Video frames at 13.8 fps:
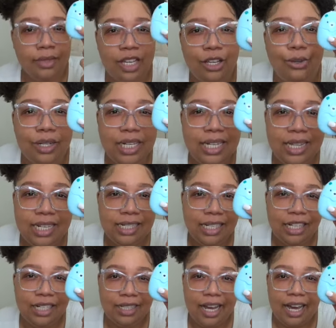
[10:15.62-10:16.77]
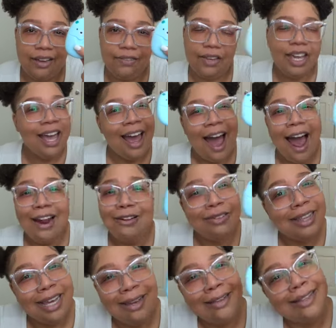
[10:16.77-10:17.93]
You need this in your life. I don't
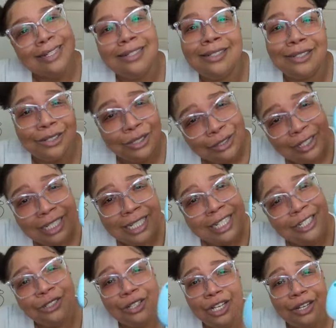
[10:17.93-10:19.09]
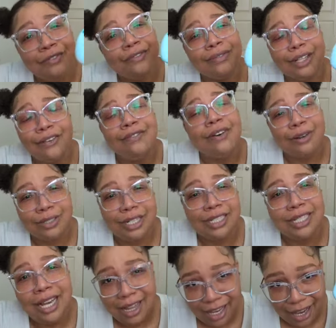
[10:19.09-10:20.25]
think this is a cruise essential the folks are
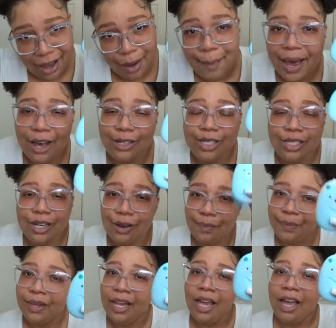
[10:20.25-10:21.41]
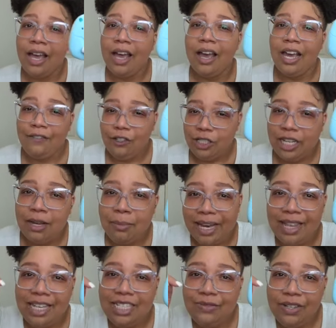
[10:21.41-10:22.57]
telling y'all about. So if you stop by
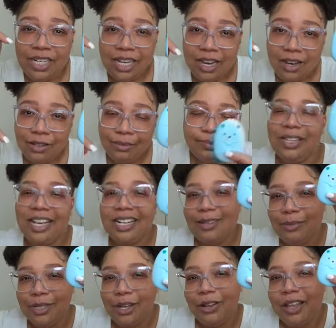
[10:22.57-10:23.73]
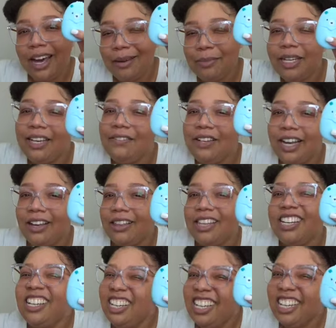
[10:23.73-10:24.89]
this video, let them know that I'm giving out the
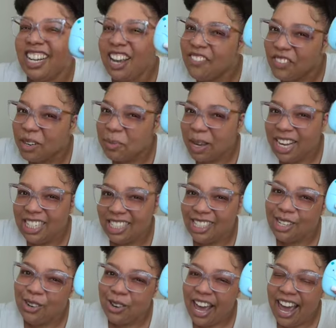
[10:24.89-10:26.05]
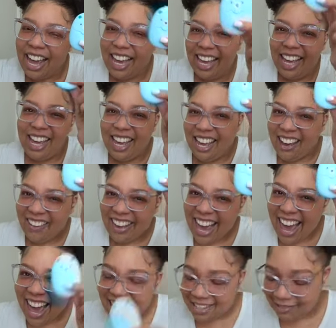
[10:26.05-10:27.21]
good information, okay?
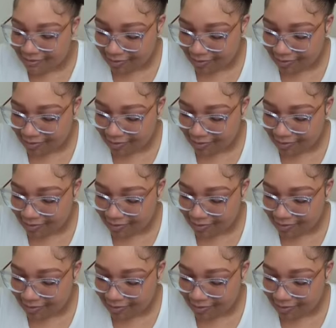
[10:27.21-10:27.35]
Okay.